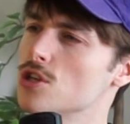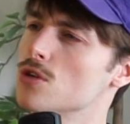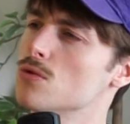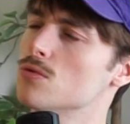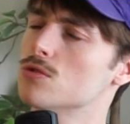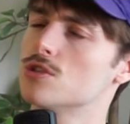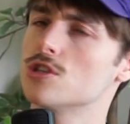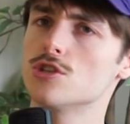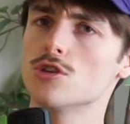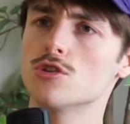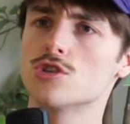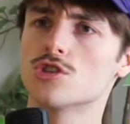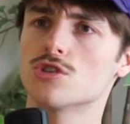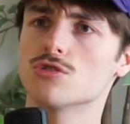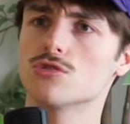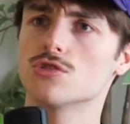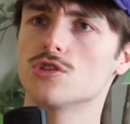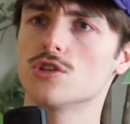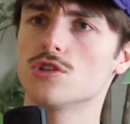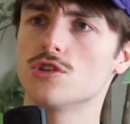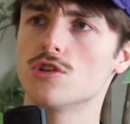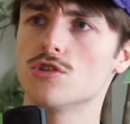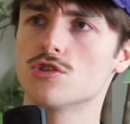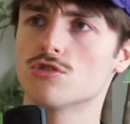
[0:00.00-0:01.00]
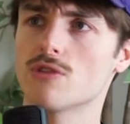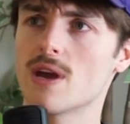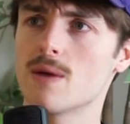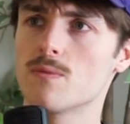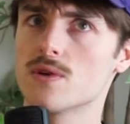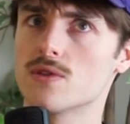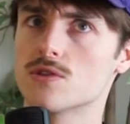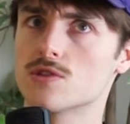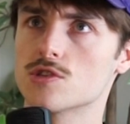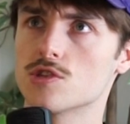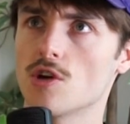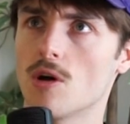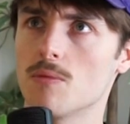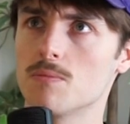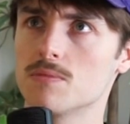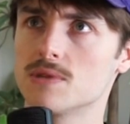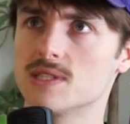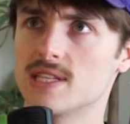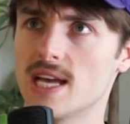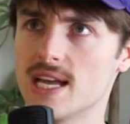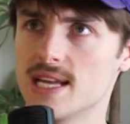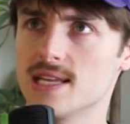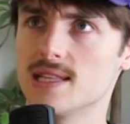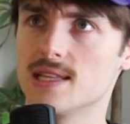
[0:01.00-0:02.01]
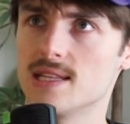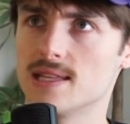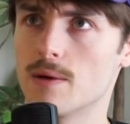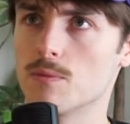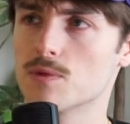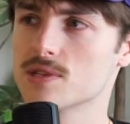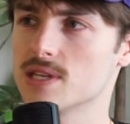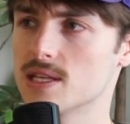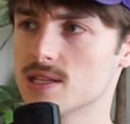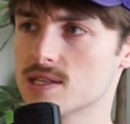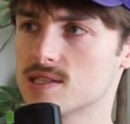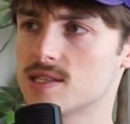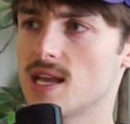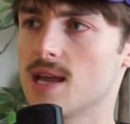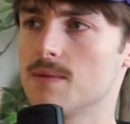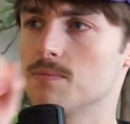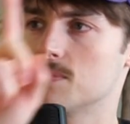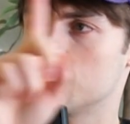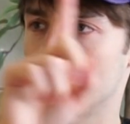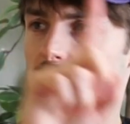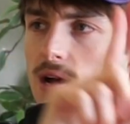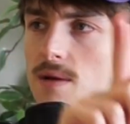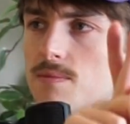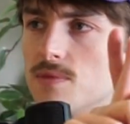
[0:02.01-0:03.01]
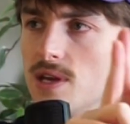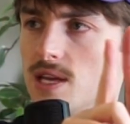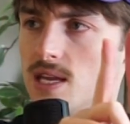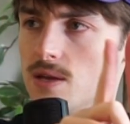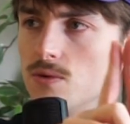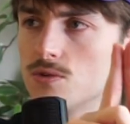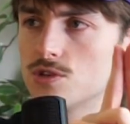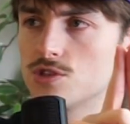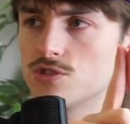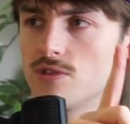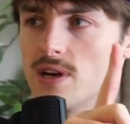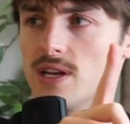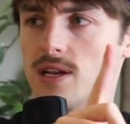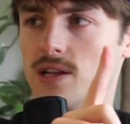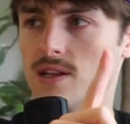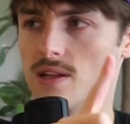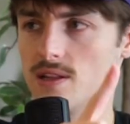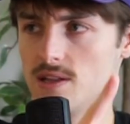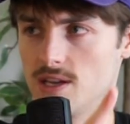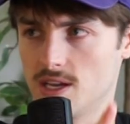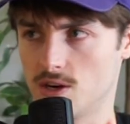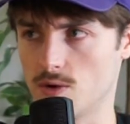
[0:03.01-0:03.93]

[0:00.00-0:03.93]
you did incredible. you did you train with Tom Daley then? Was that the same time that he was training at the